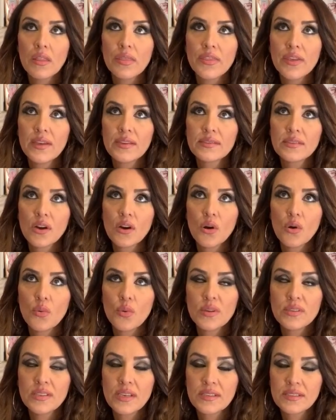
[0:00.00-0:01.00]
Things are
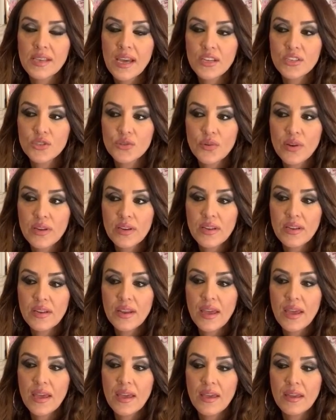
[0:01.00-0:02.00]
always exaggerated,
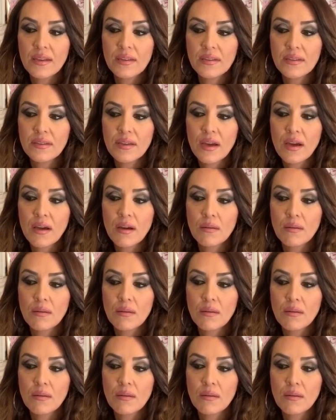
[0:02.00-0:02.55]
and